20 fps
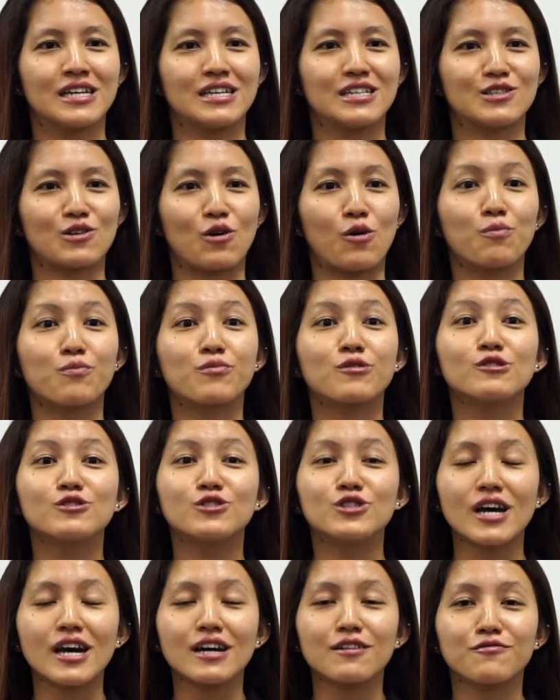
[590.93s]
So
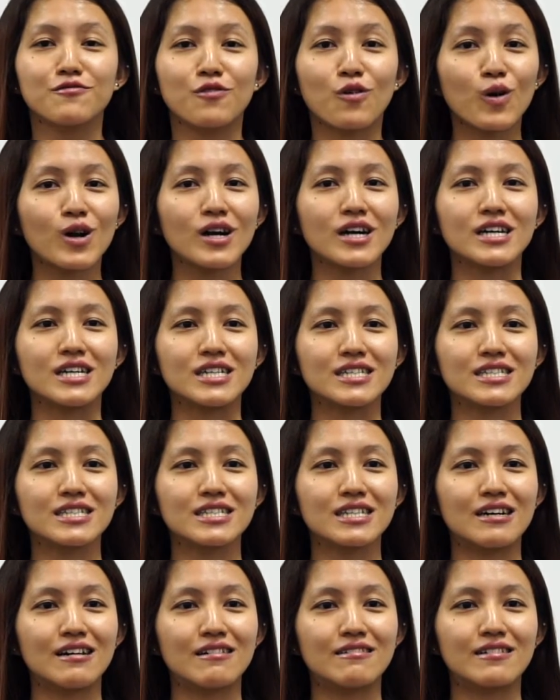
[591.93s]
project
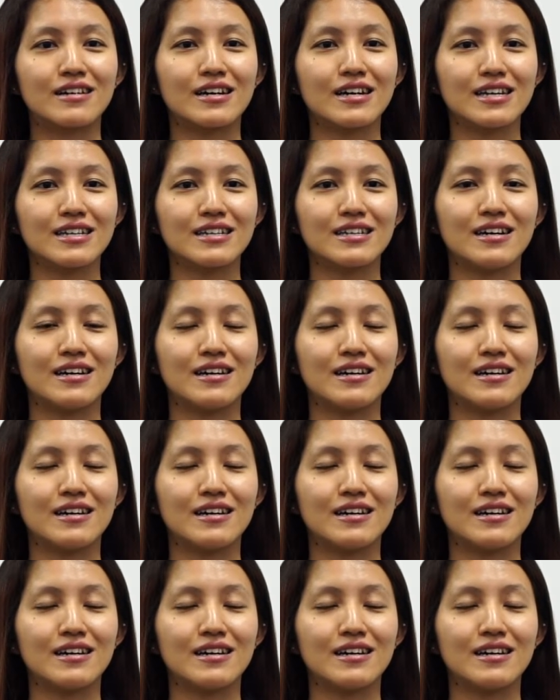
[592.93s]
focus, all right?